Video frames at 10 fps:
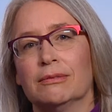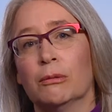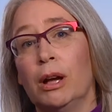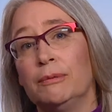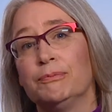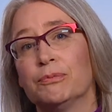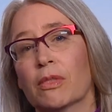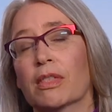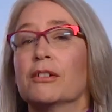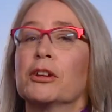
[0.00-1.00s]
Well,
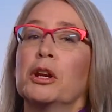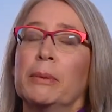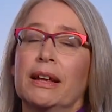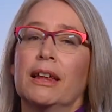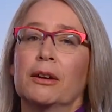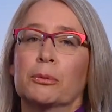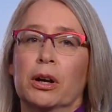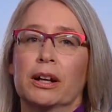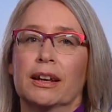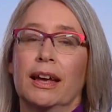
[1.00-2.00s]
there's going to be a lot of
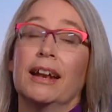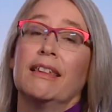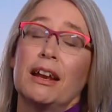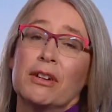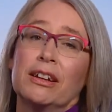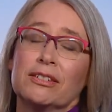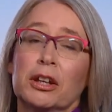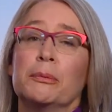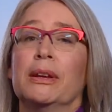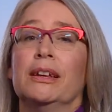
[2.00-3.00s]
work, and a lot of it is going
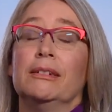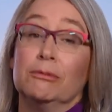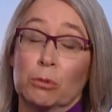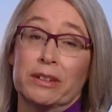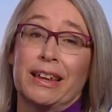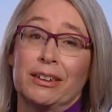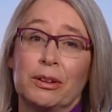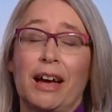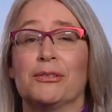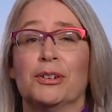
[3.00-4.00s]
to be work that you'll
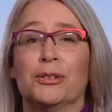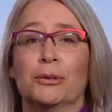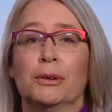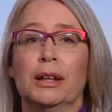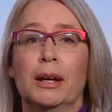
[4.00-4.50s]
have to do,